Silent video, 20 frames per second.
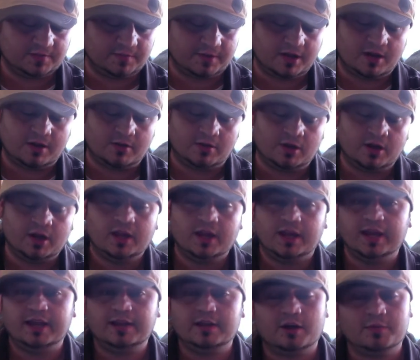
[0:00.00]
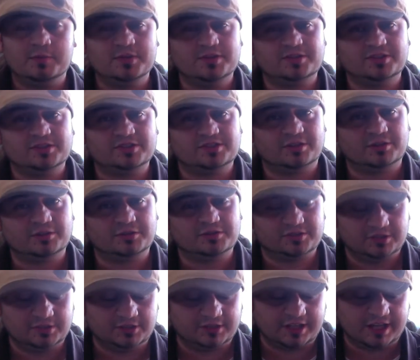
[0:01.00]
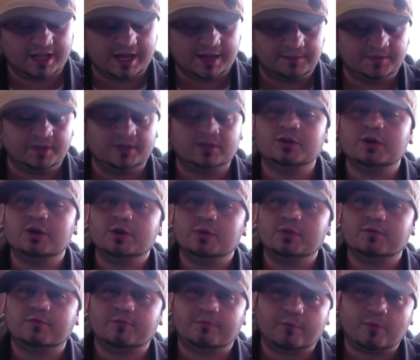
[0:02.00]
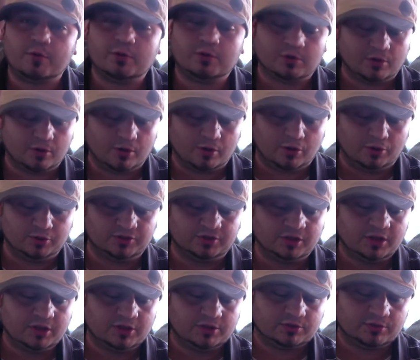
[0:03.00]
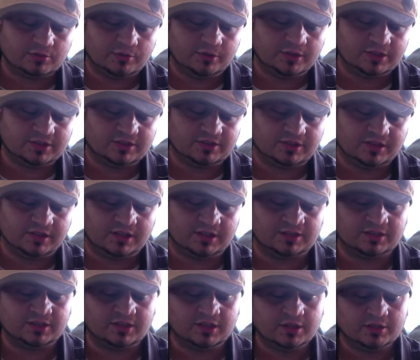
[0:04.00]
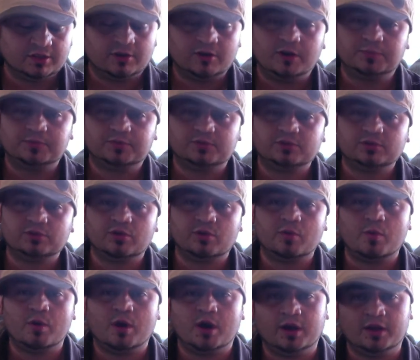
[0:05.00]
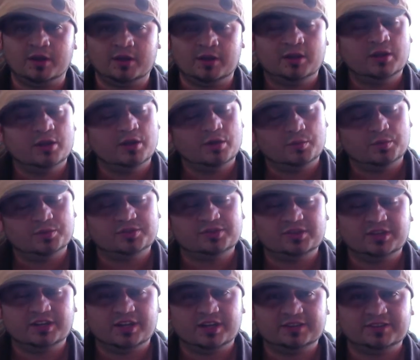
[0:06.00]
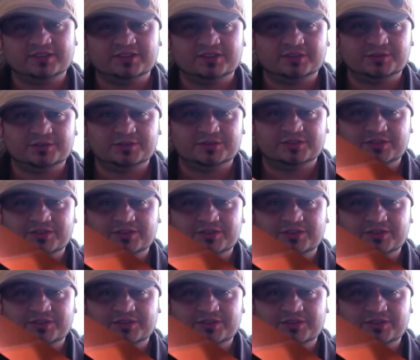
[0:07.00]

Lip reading: Bauer. And Mr. Snuggleston, the captain, with 4 goals, 3 assists. They're up 2-1. We'll see how the series